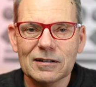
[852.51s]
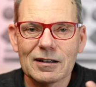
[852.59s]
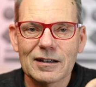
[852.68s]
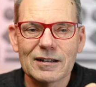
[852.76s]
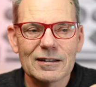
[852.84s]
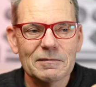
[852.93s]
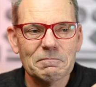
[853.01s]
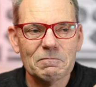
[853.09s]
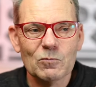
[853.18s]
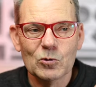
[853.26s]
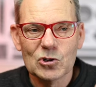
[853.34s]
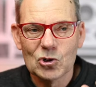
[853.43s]
um,
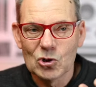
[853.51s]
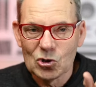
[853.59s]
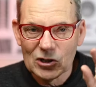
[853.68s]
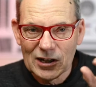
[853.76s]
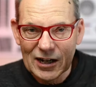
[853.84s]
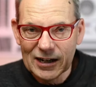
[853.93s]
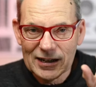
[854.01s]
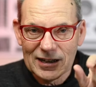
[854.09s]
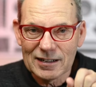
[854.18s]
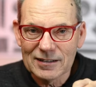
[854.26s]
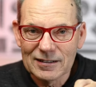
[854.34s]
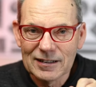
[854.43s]
which you can
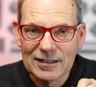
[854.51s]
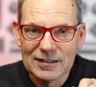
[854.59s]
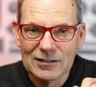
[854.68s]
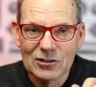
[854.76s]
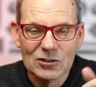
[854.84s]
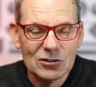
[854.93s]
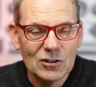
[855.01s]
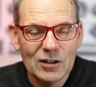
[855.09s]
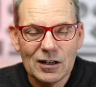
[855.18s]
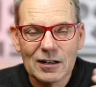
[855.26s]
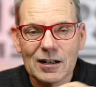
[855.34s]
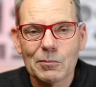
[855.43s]
click and you can
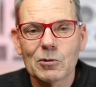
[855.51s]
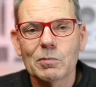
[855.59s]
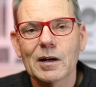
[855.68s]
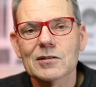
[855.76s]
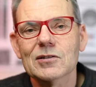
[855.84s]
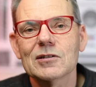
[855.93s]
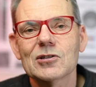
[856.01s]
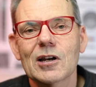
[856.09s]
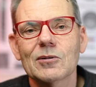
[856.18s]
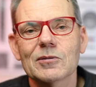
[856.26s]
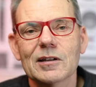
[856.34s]
donate a couple of bucks to the channel.